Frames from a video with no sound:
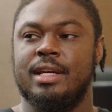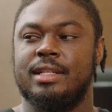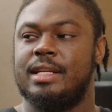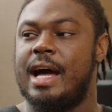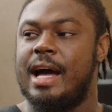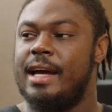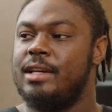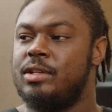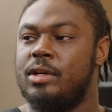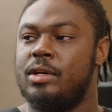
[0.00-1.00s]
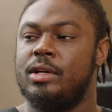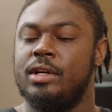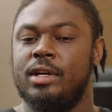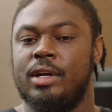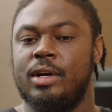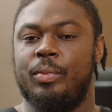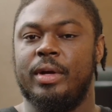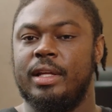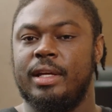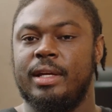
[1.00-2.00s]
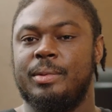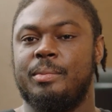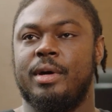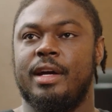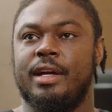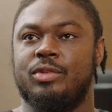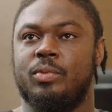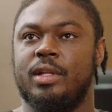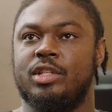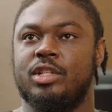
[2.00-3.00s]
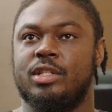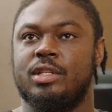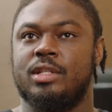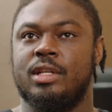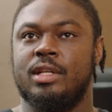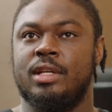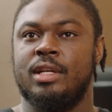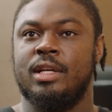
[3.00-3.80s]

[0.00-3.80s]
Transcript: size or ability, but it's really just